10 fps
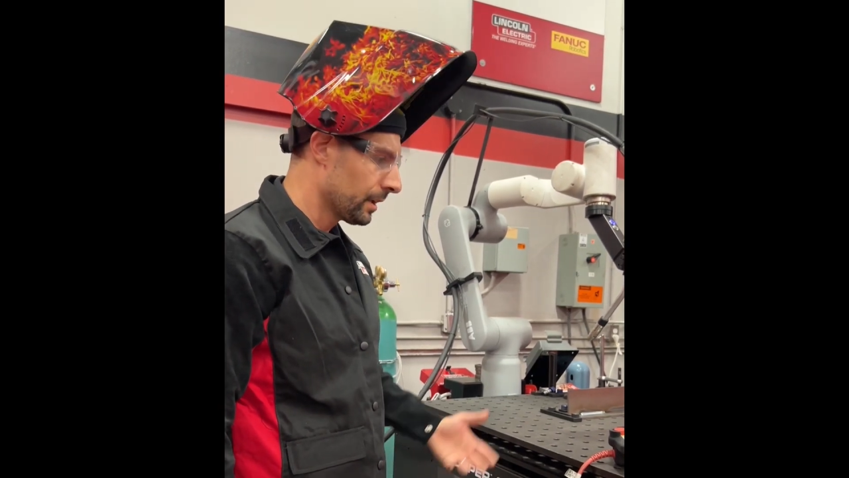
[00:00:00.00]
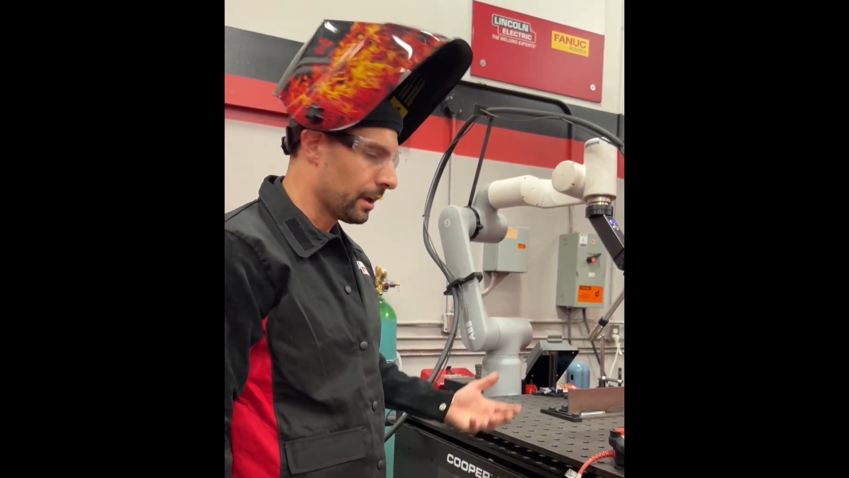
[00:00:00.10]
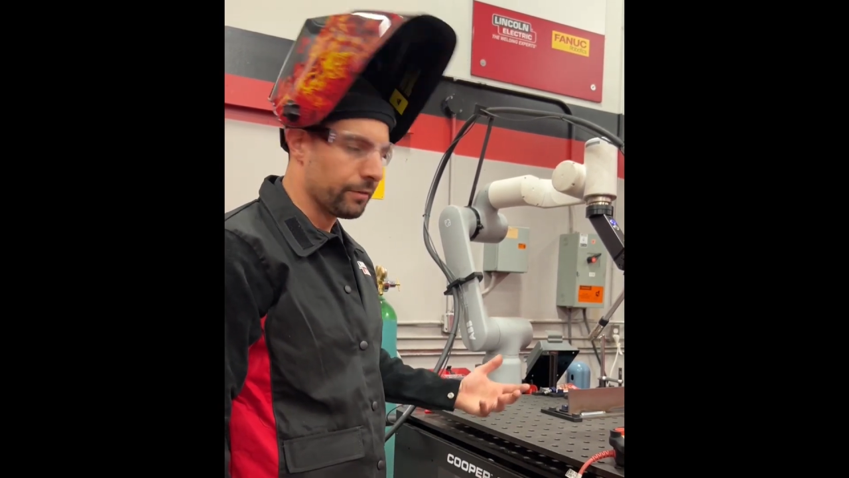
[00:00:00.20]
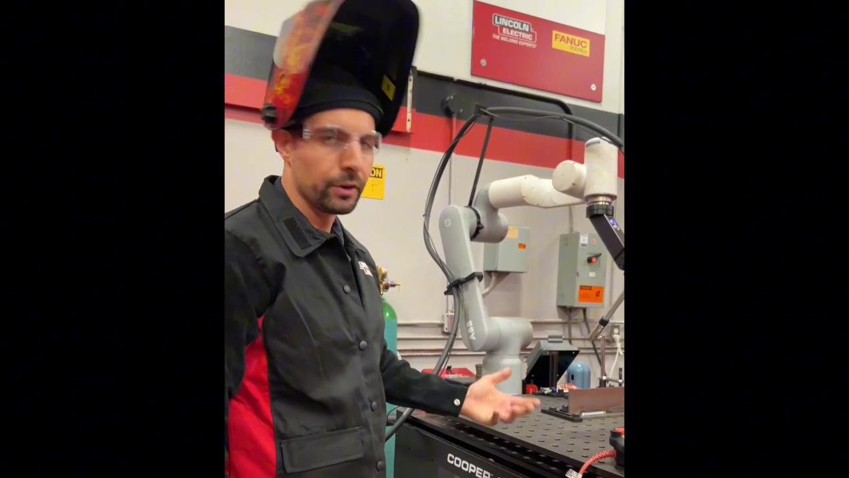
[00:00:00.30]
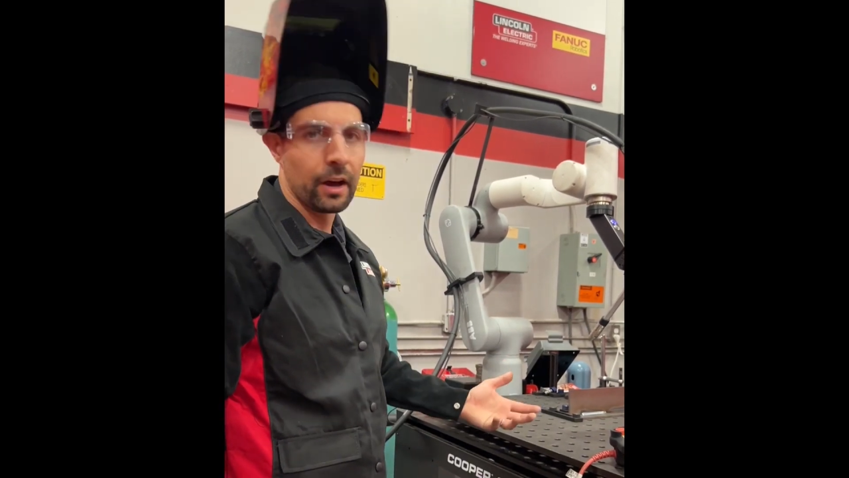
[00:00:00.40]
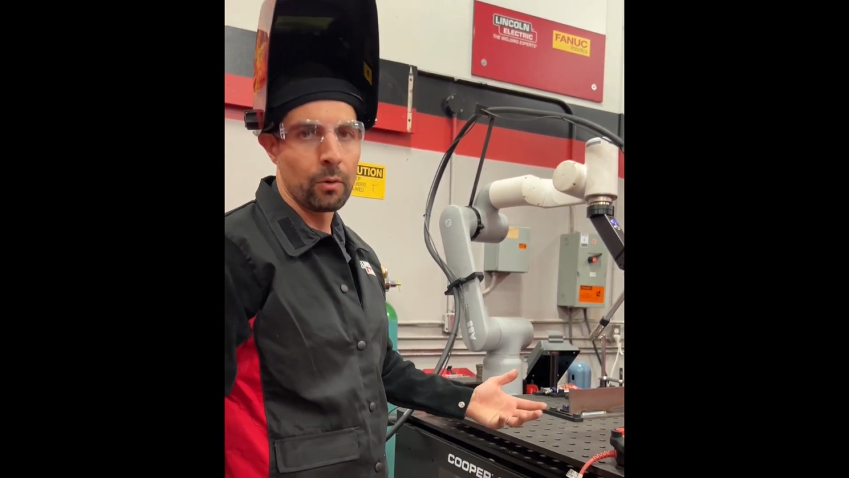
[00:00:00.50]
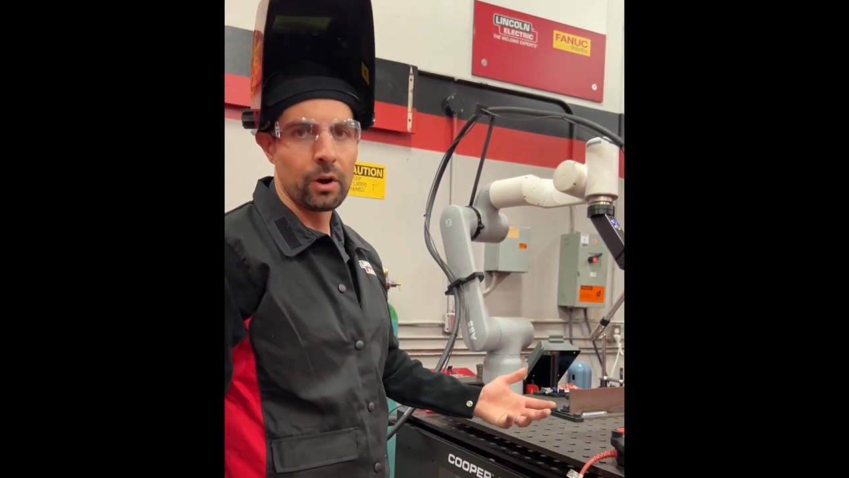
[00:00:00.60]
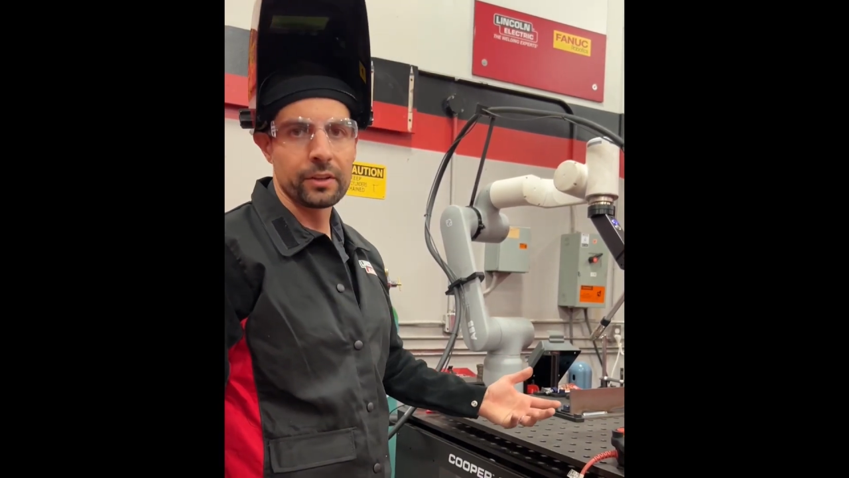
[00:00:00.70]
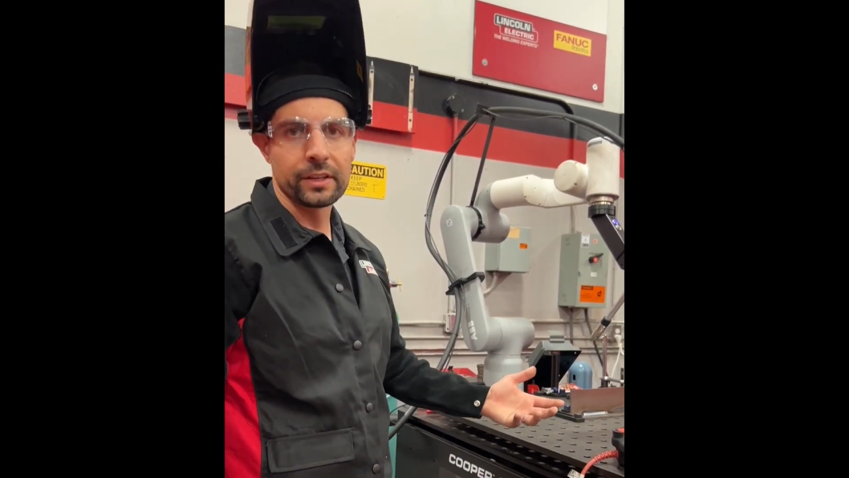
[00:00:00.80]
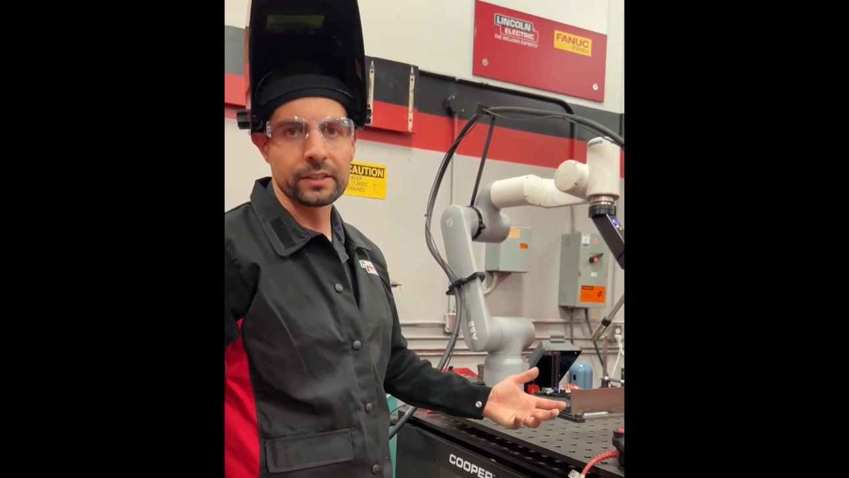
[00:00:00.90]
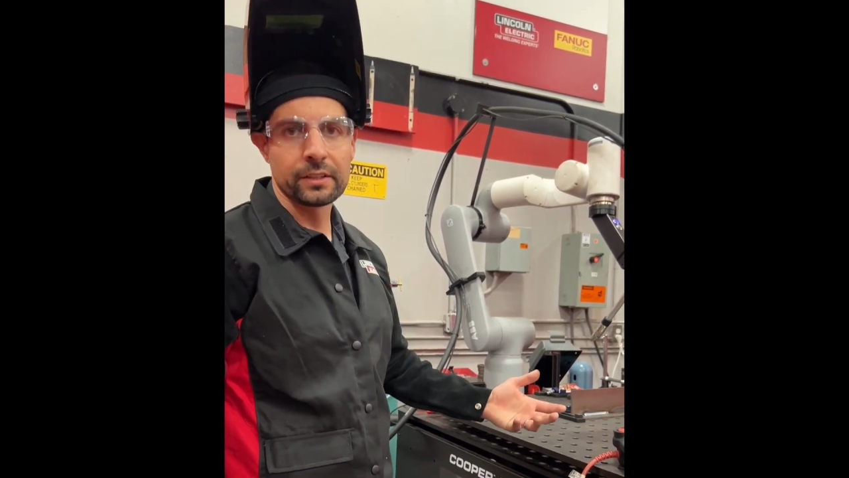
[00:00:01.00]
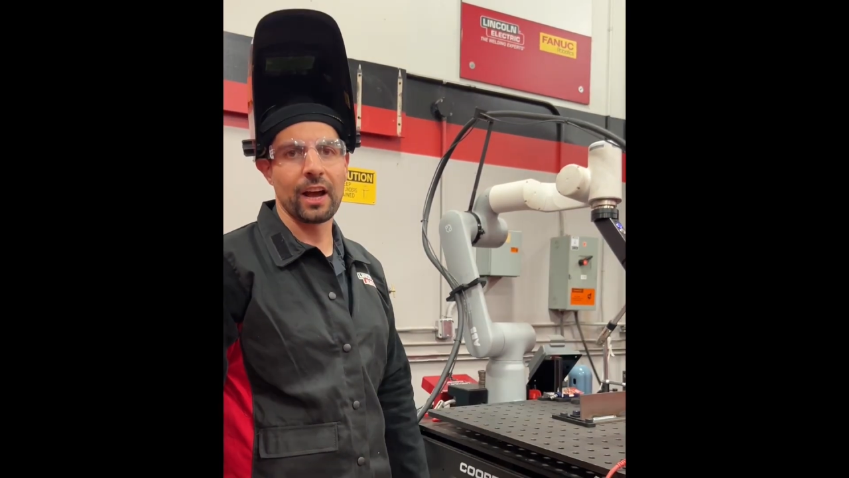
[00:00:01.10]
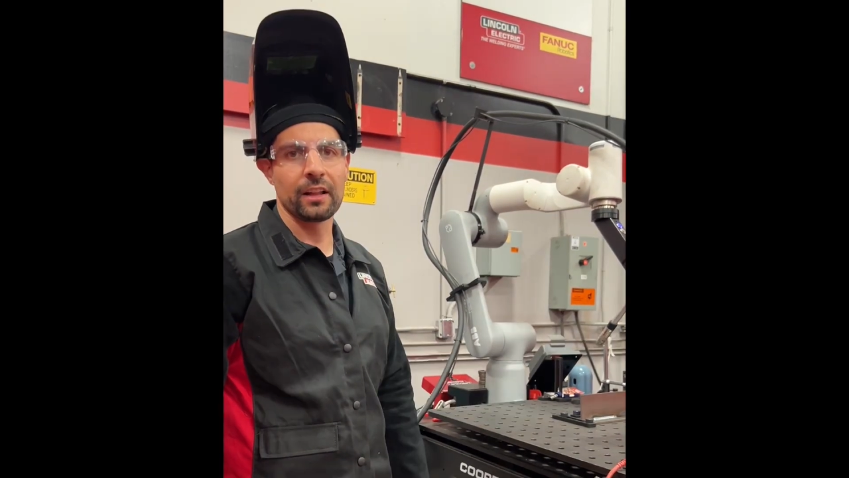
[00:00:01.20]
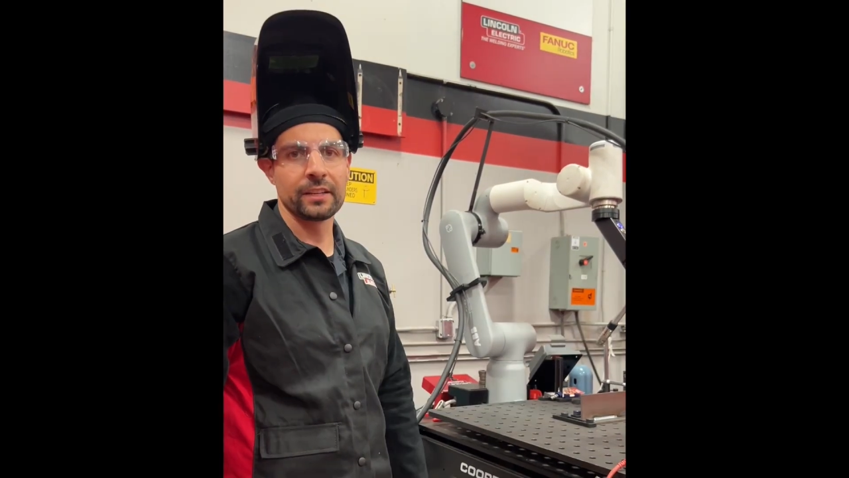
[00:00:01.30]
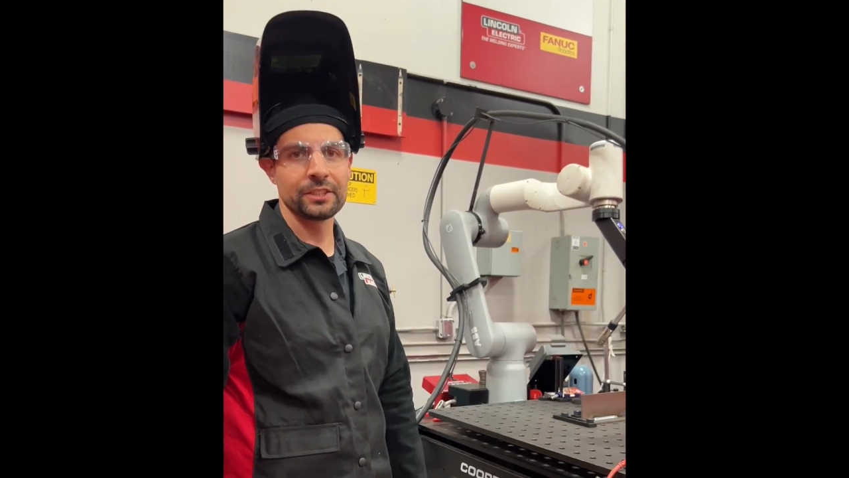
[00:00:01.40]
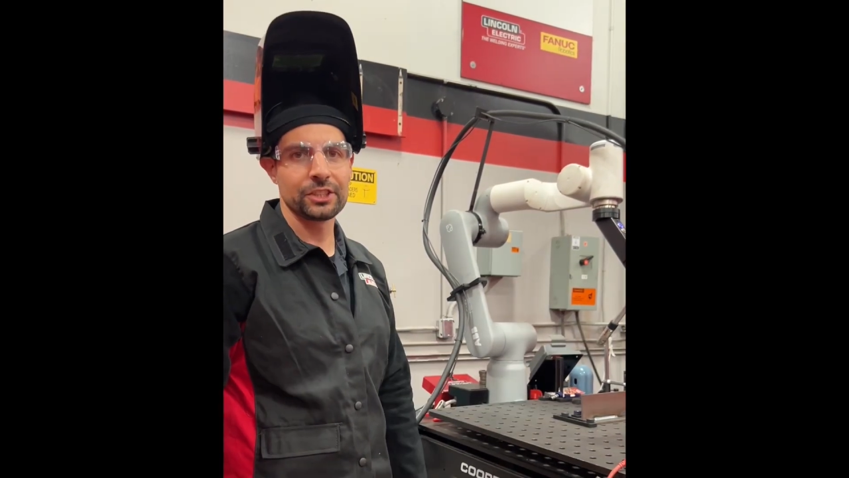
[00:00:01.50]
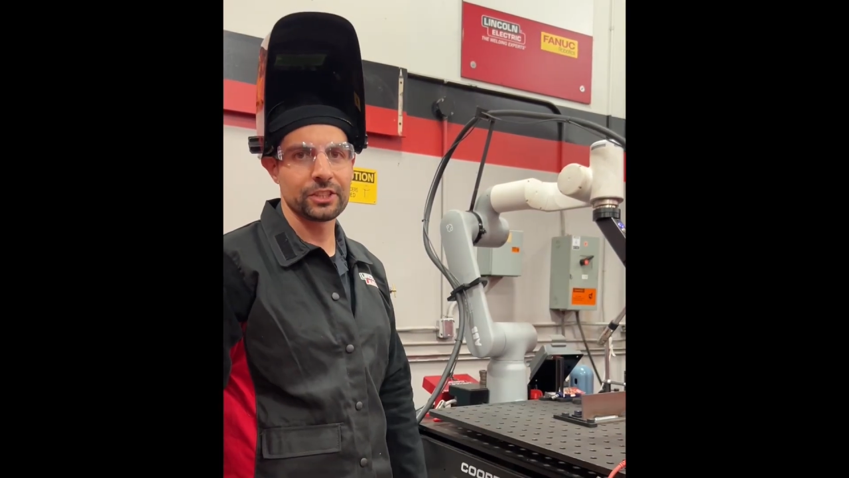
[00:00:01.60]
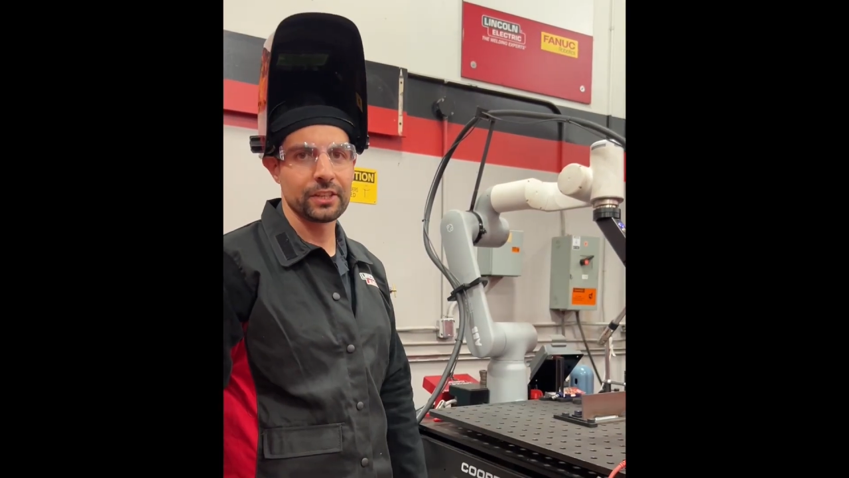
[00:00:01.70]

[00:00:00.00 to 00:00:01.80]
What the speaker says: If you got a welding challenge